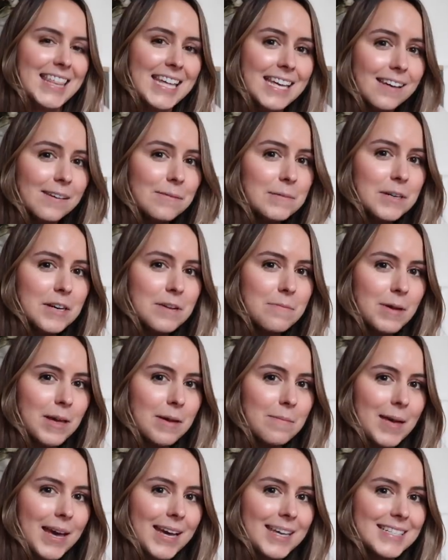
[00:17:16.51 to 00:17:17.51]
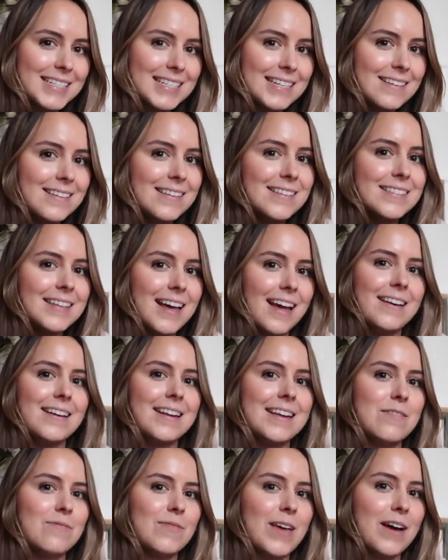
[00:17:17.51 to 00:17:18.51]
think I'm gonna be a mega tease
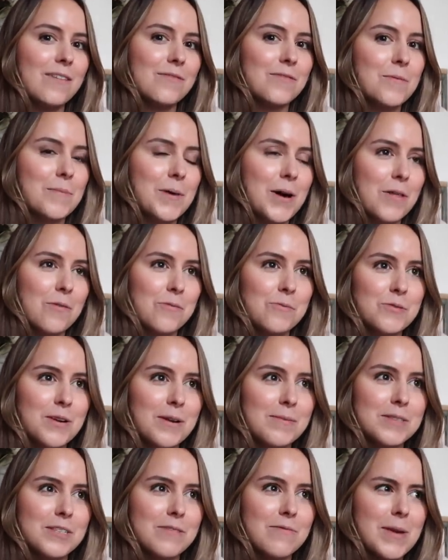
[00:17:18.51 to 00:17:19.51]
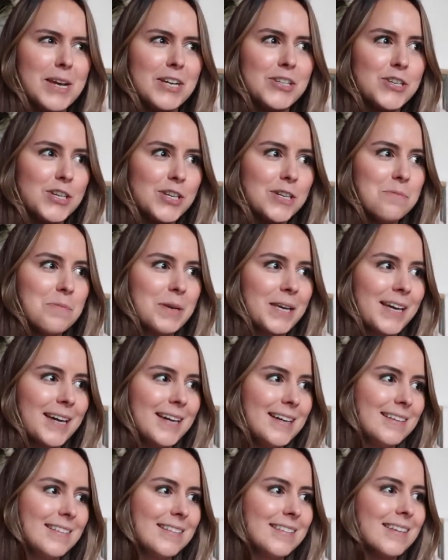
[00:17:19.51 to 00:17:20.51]
and leave that for a bathroom transformation
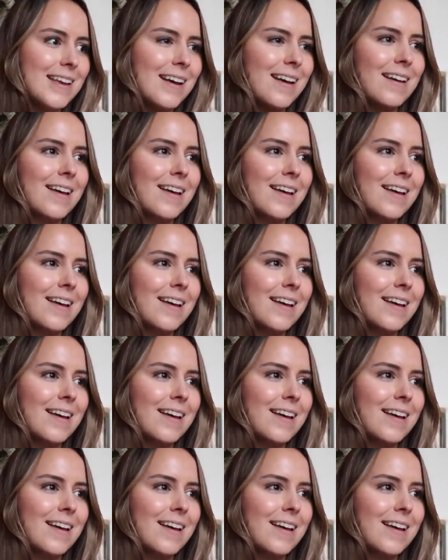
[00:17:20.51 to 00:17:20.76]
because